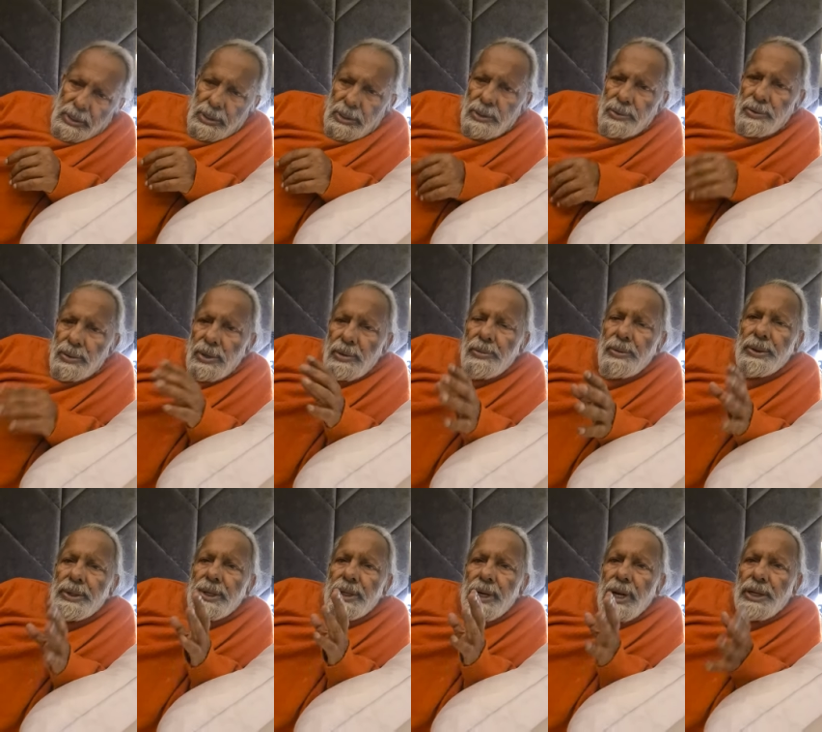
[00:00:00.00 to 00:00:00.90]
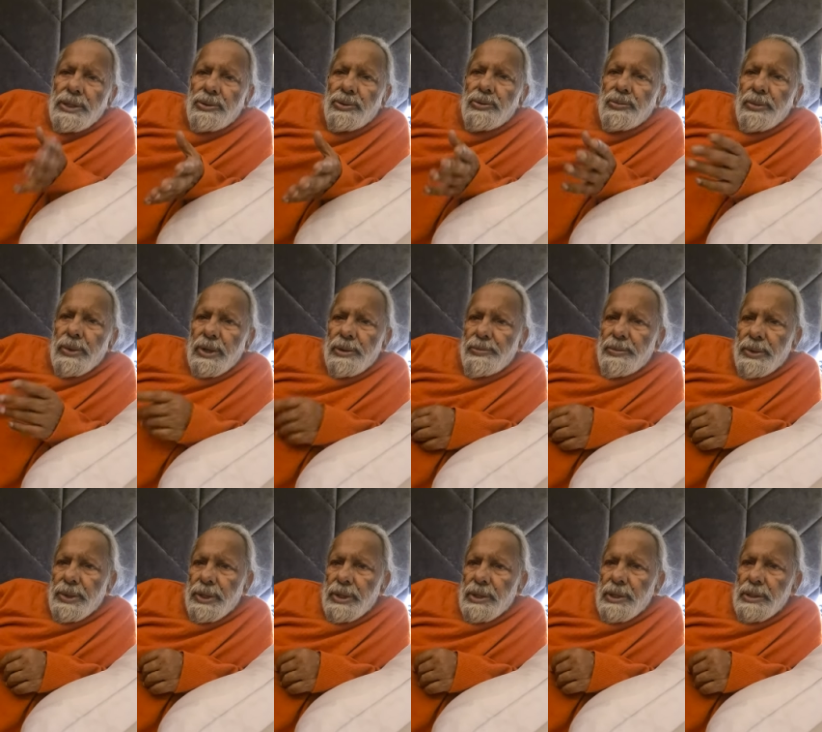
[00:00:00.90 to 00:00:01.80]
You will be great human
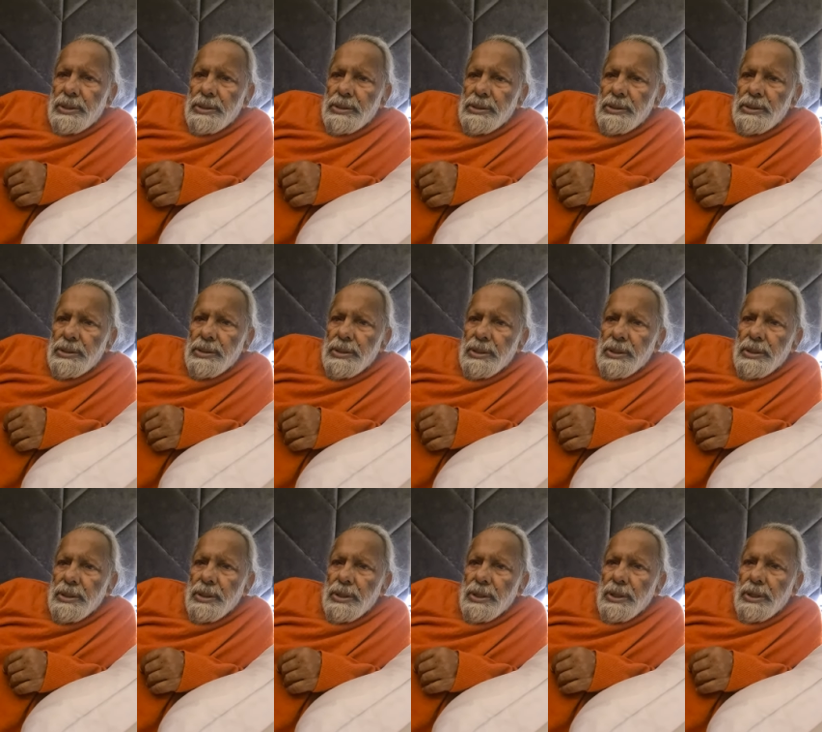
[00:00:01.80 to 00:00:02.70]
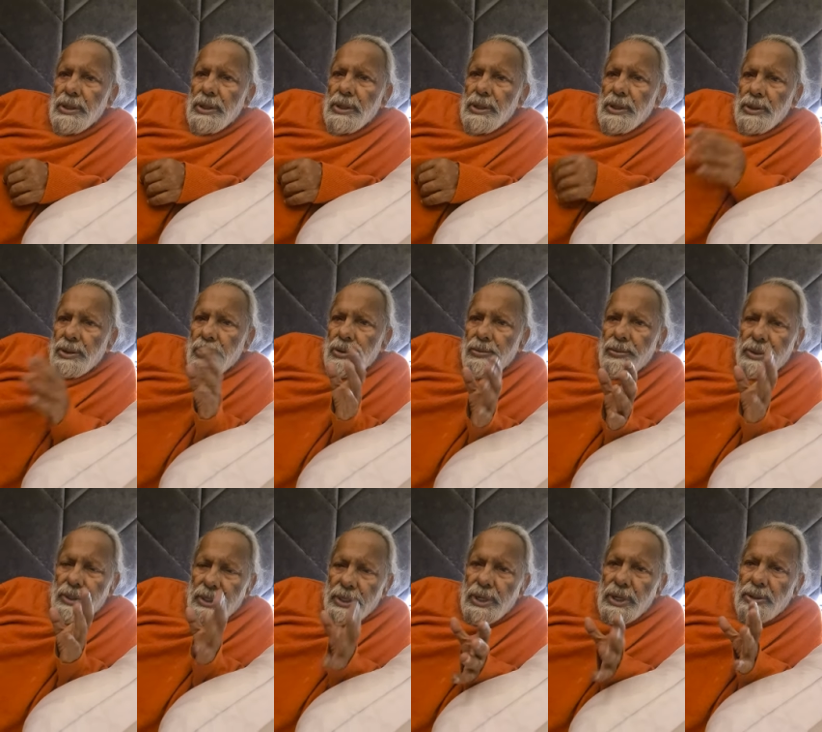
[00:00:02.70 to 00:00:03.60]
being. You will
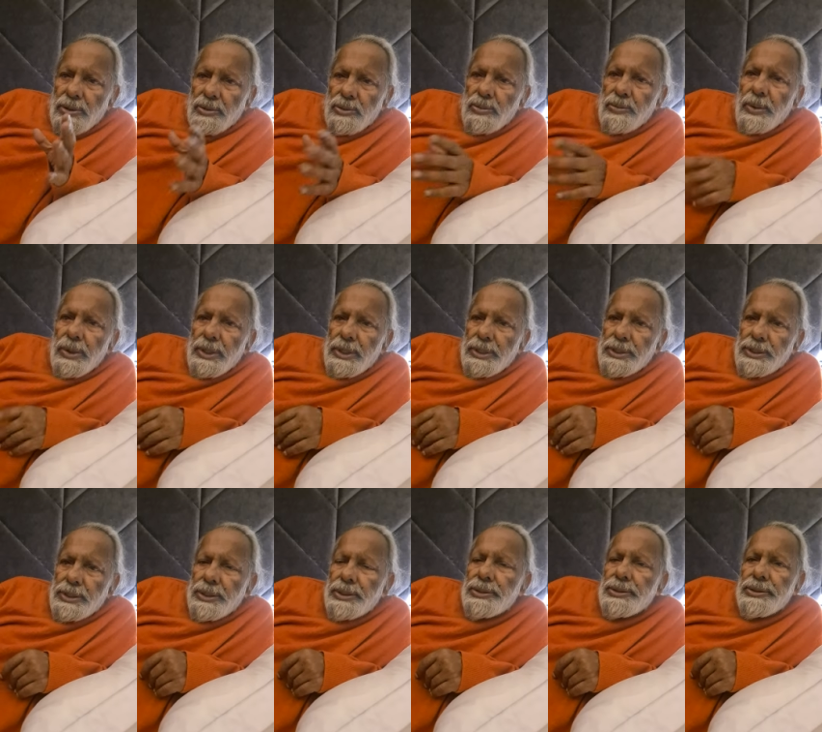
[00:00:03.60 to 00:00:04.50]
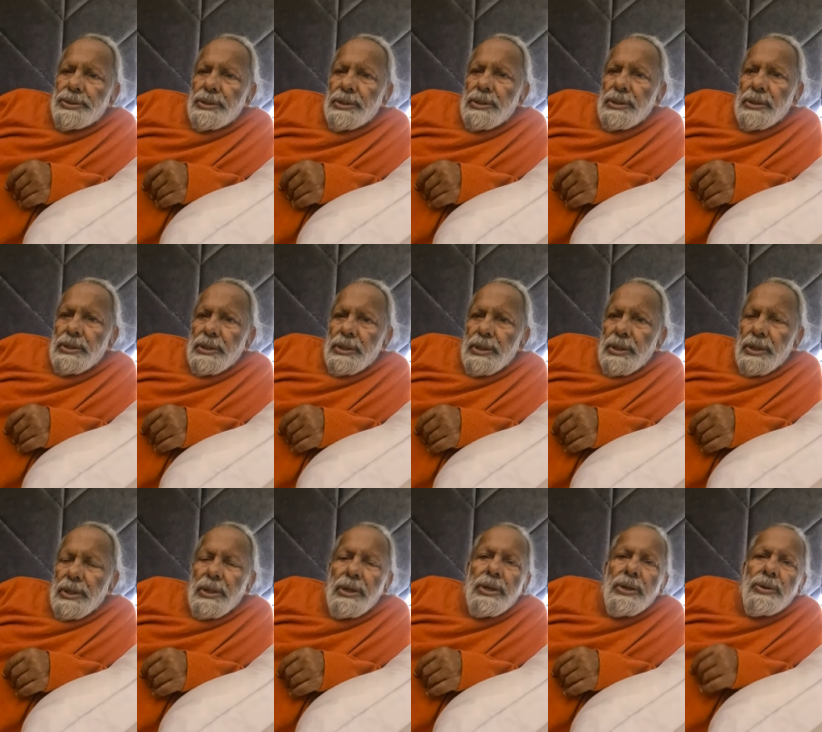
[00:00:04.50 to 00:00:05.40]
be great humanities,
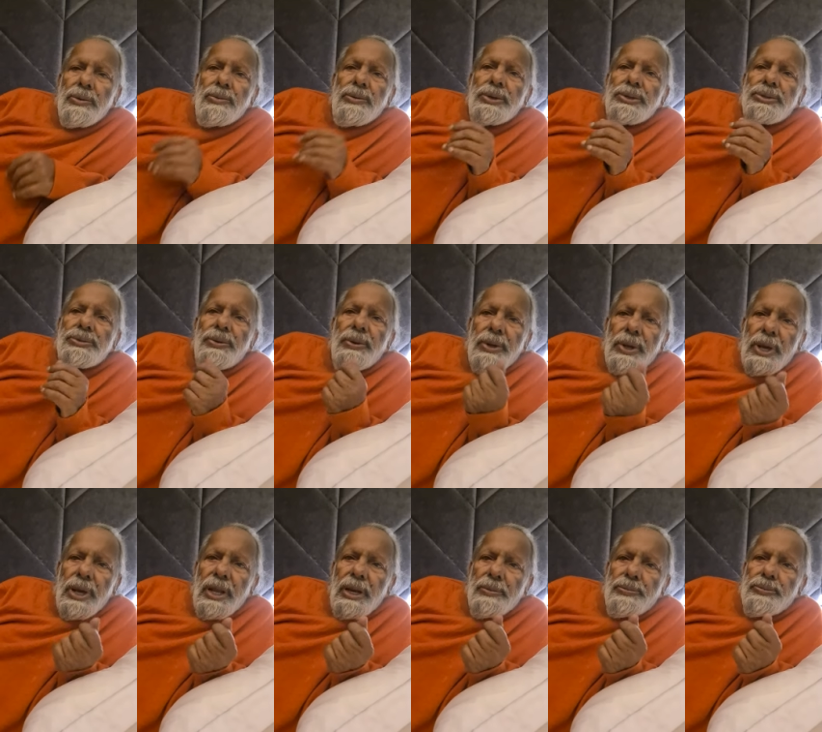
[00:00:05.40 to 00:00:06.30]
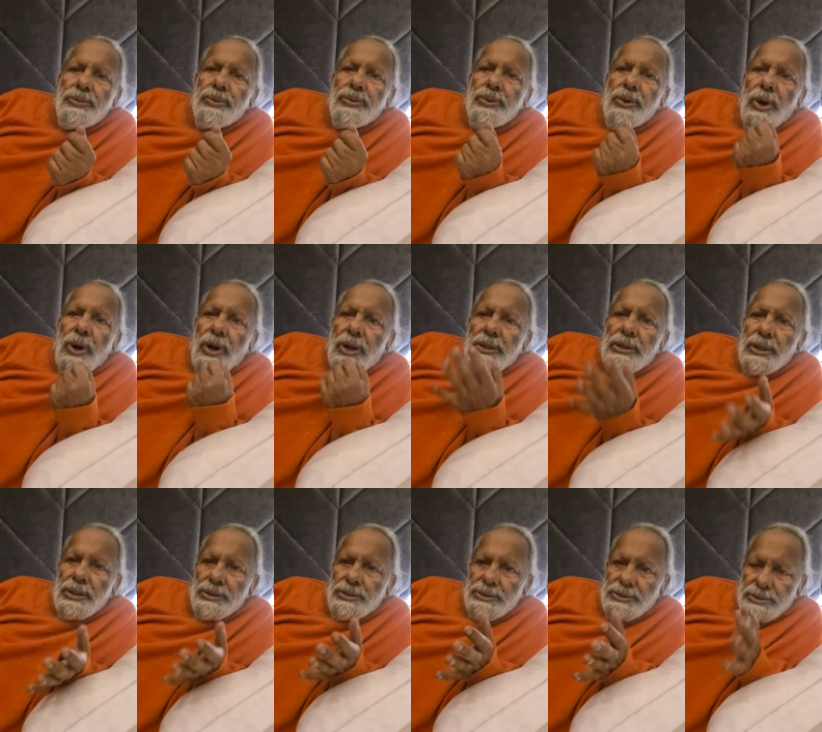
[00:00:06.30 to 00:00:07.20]
which will help to the
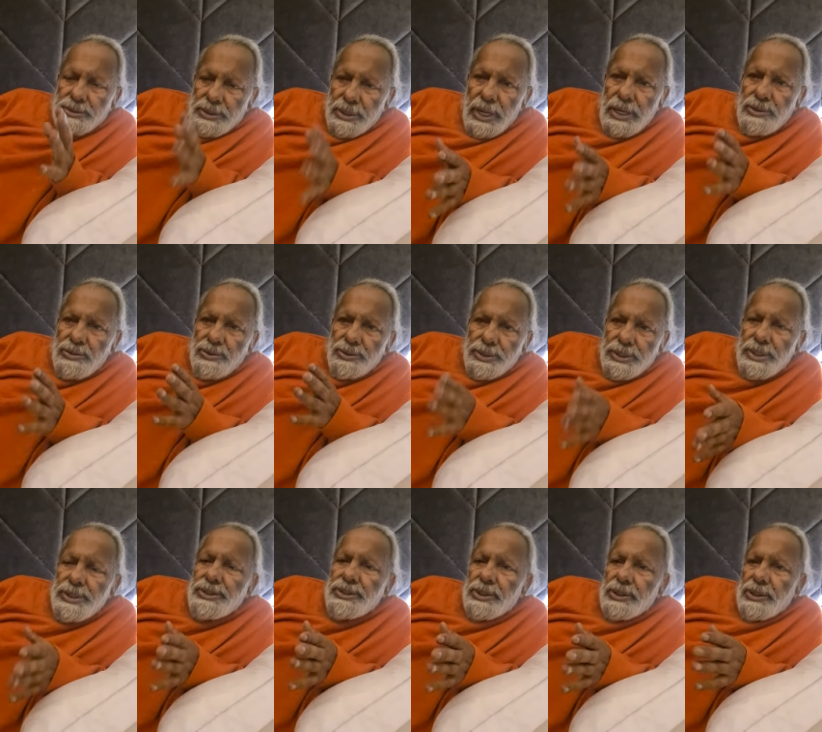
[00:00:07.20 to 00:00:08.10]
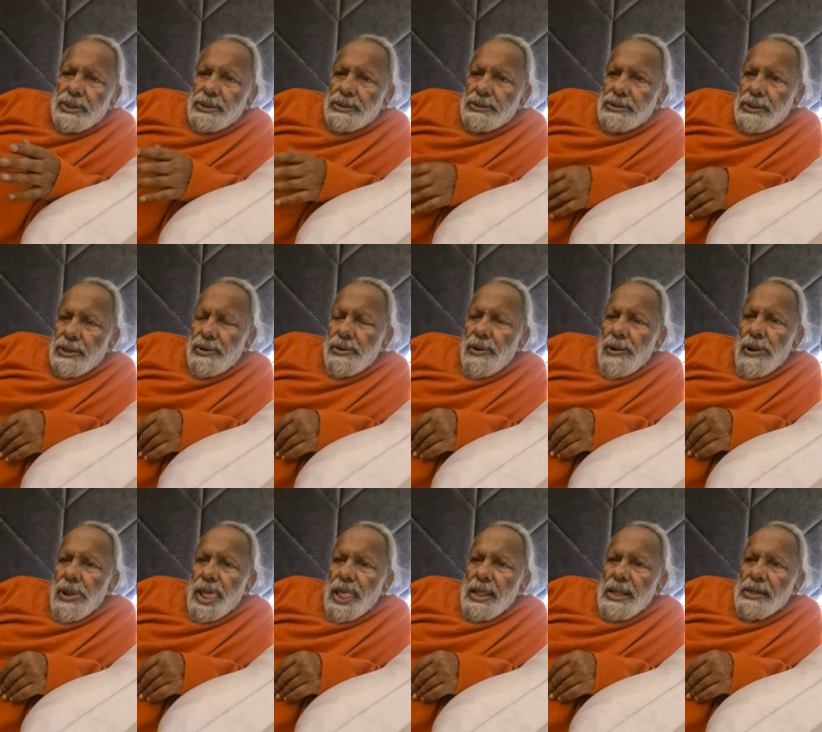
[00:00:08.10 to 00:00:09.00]
others. Try to teach others.
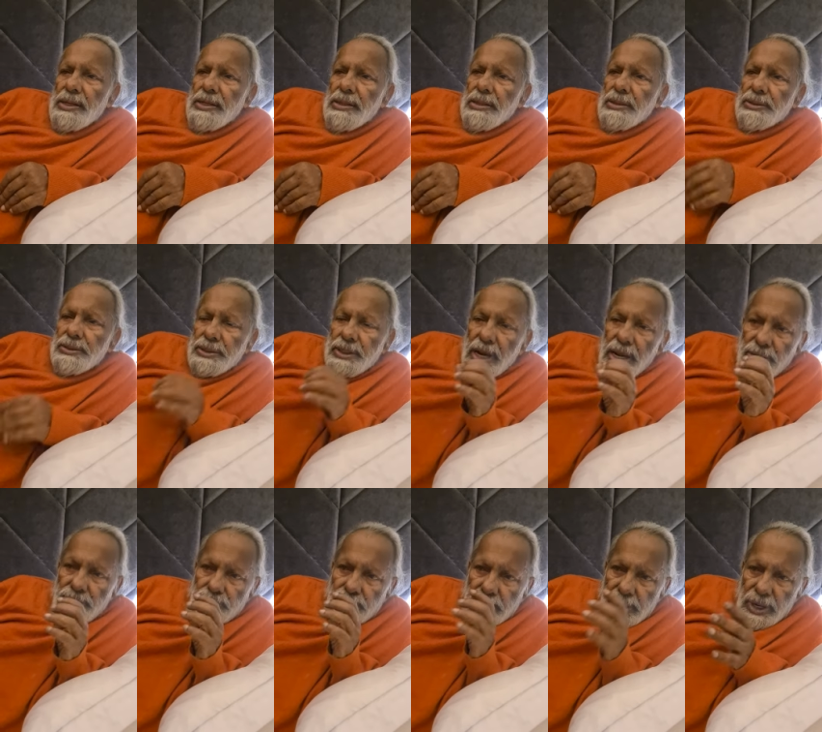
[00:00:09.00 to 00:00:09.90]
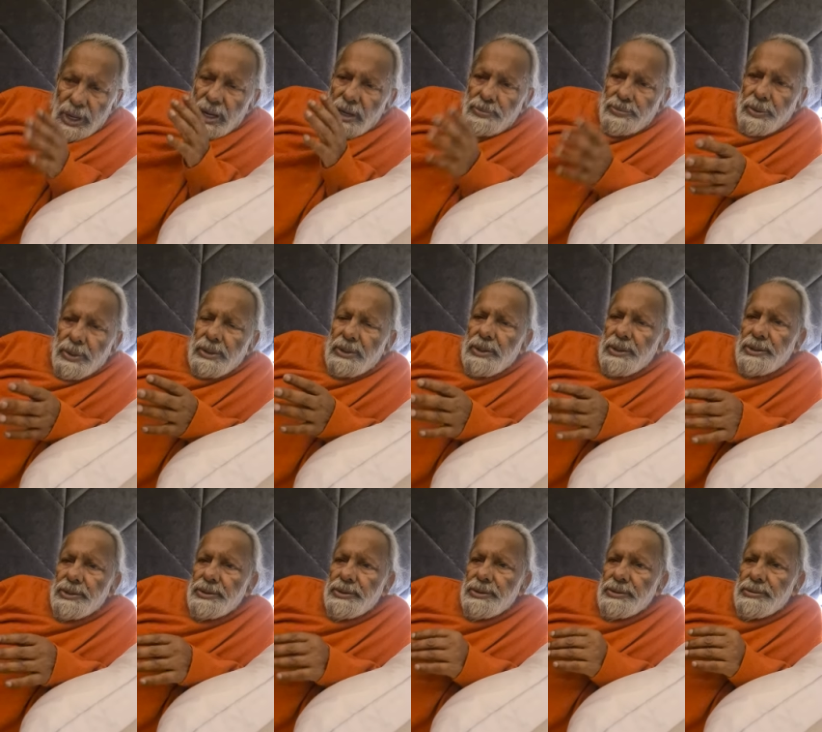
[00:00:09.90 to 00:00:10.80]
Try to help
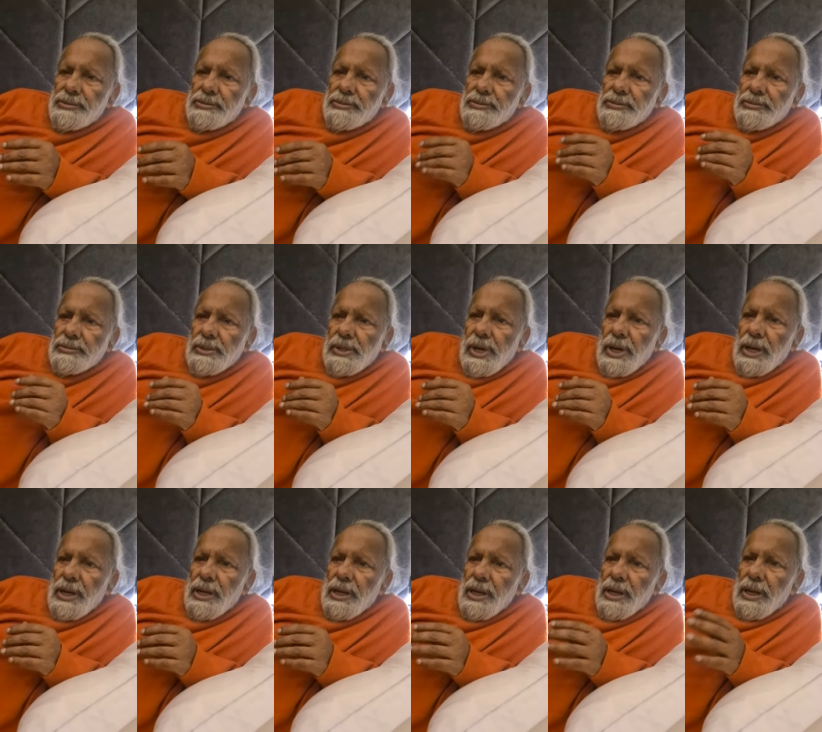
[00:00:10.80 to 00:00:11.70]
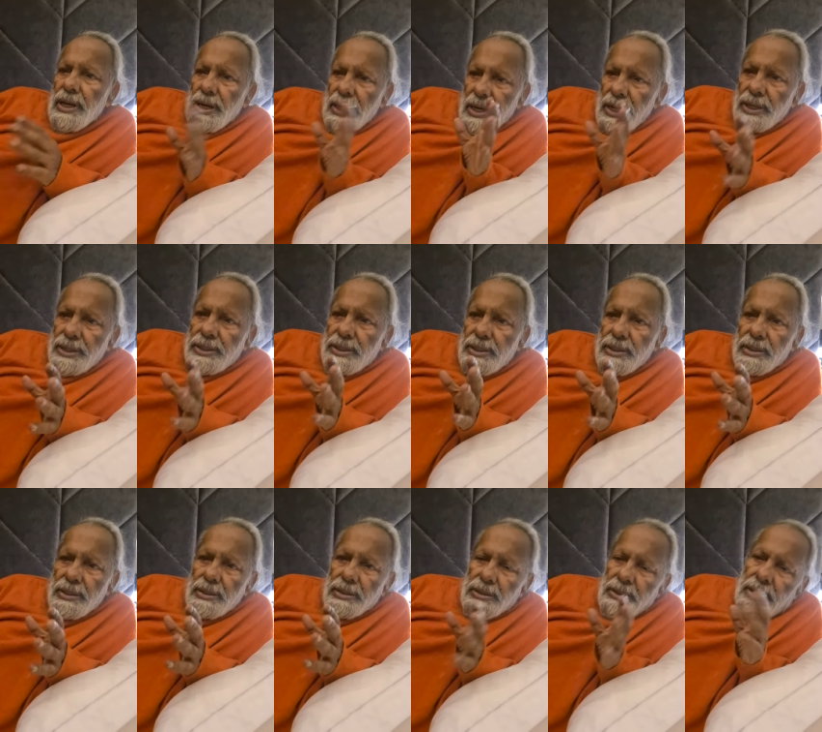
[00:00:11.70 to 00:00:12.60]
others. Let
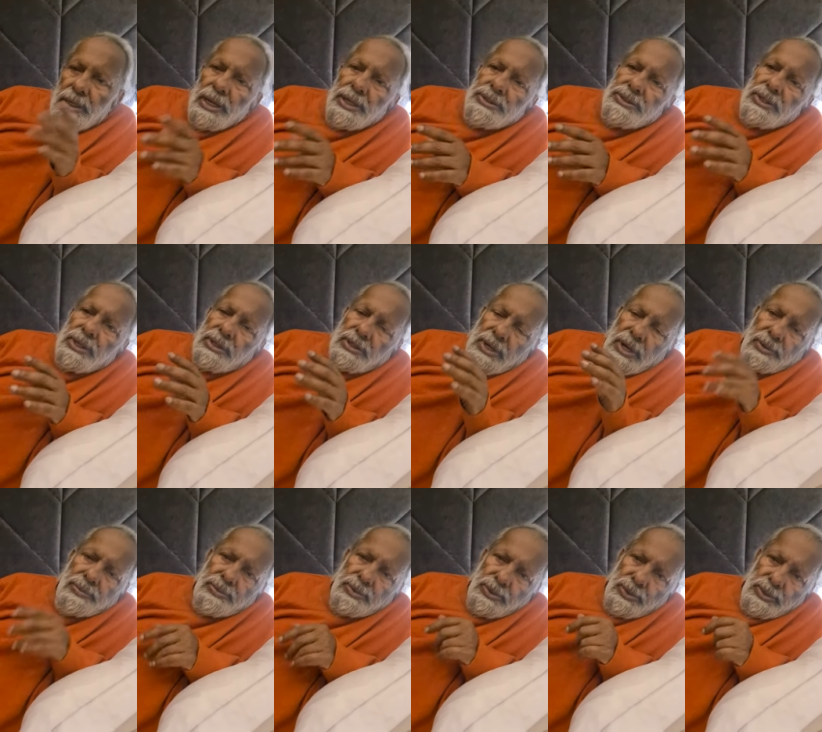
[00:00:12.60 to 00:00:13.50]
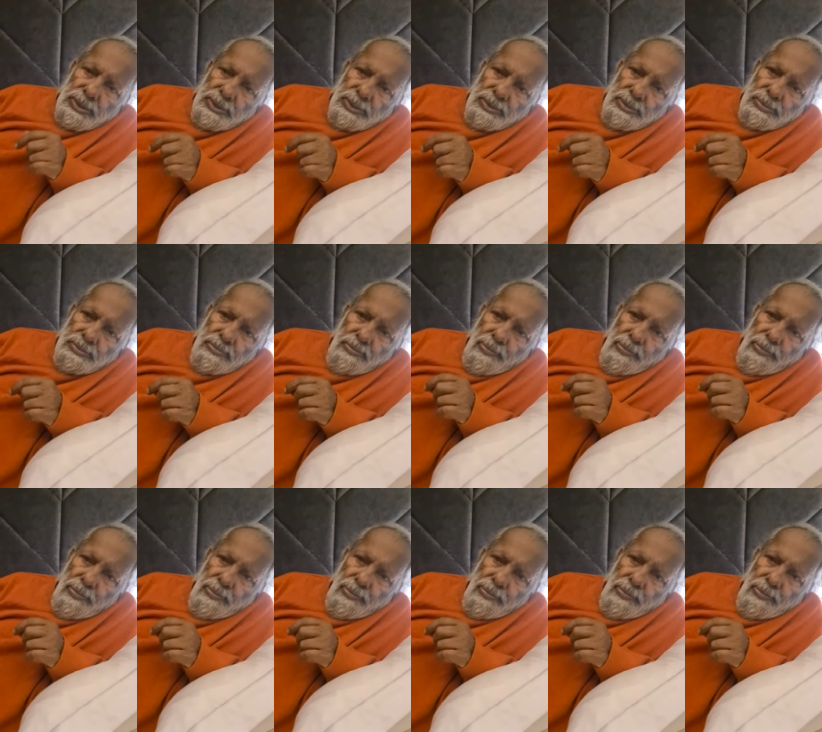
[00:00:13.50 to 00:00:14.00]
nature come to you